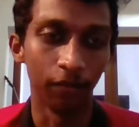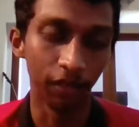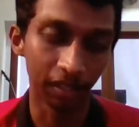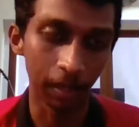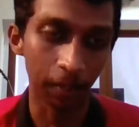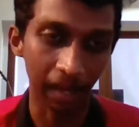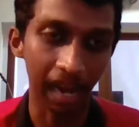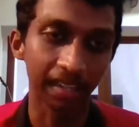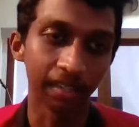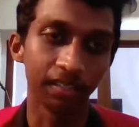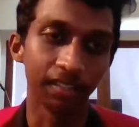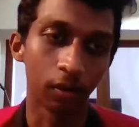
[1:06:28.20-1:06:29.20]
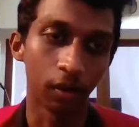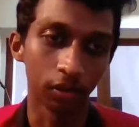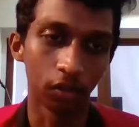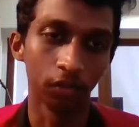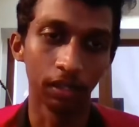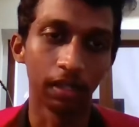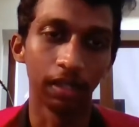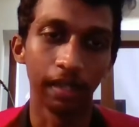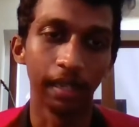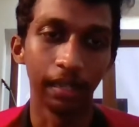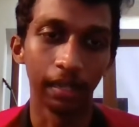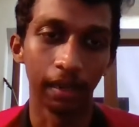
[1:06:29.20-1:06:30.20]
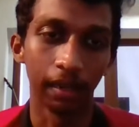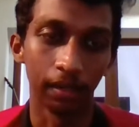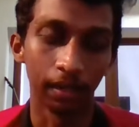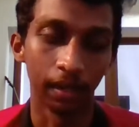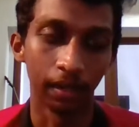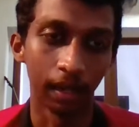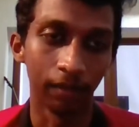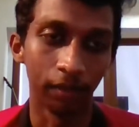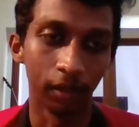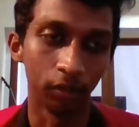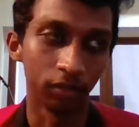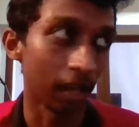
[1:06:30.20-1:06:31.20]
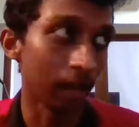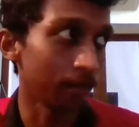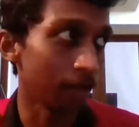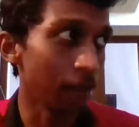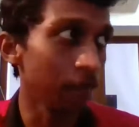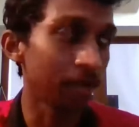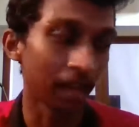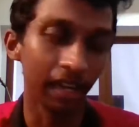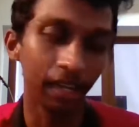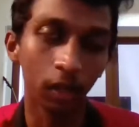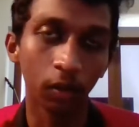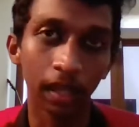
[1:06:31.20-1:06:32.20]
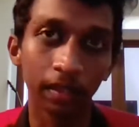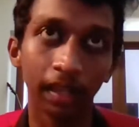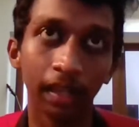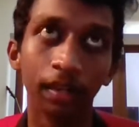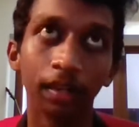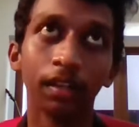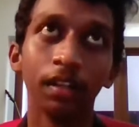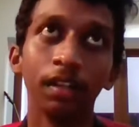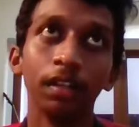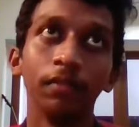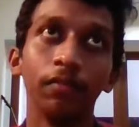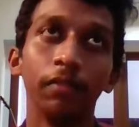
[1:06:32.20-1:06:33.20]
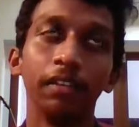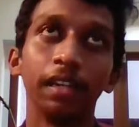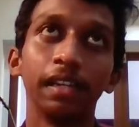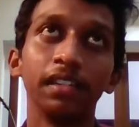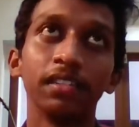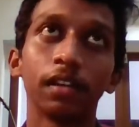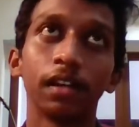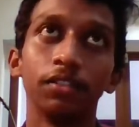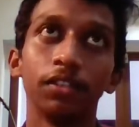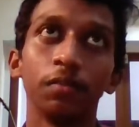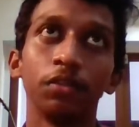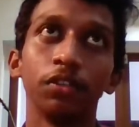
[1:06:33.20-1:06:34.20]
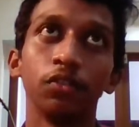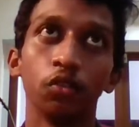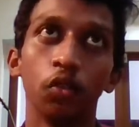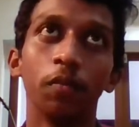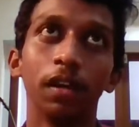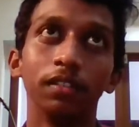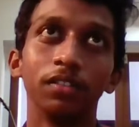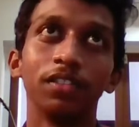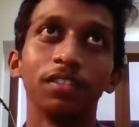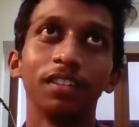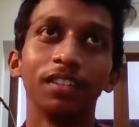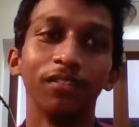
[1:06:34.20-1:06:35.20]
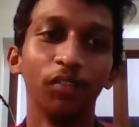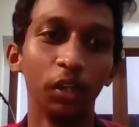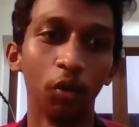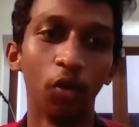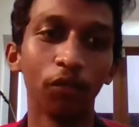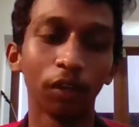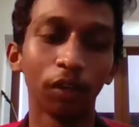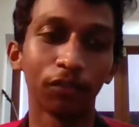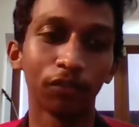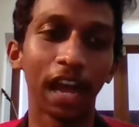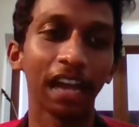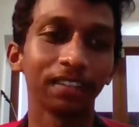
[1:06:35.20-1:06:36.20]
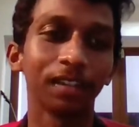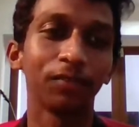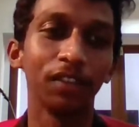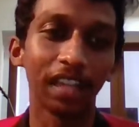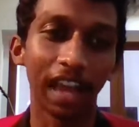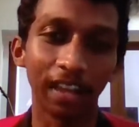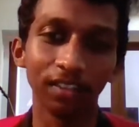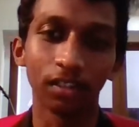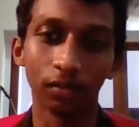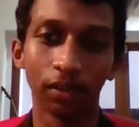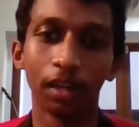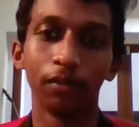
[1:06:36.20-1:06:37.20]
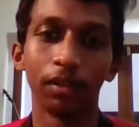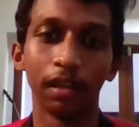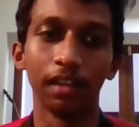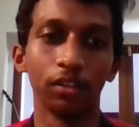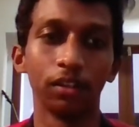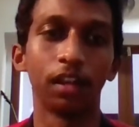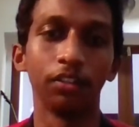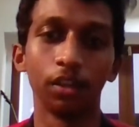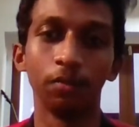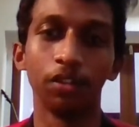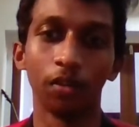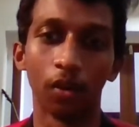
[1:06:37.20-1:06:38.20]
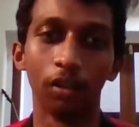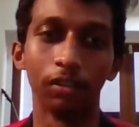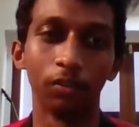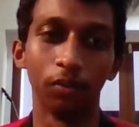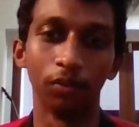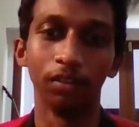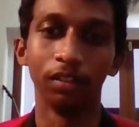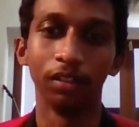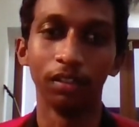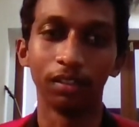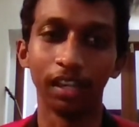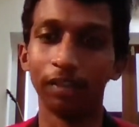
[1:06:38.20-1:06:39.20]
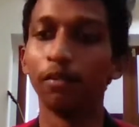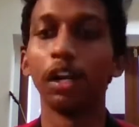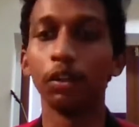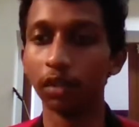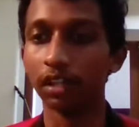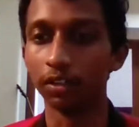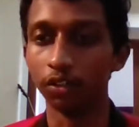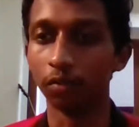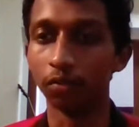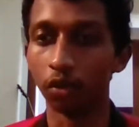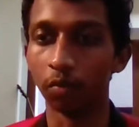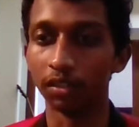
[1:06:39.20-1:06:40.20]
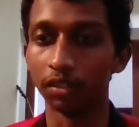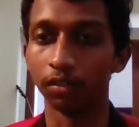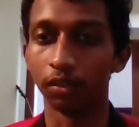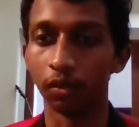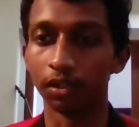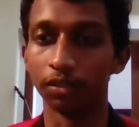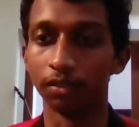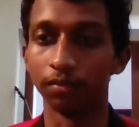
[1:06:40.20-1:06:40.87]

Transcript: with our practice and also with our daily livelihoods. I mean, right now, I think we have decreased the consumption so much. We know for a fact that we can survive with lesser consumption also. Then why do we consume so much is the question.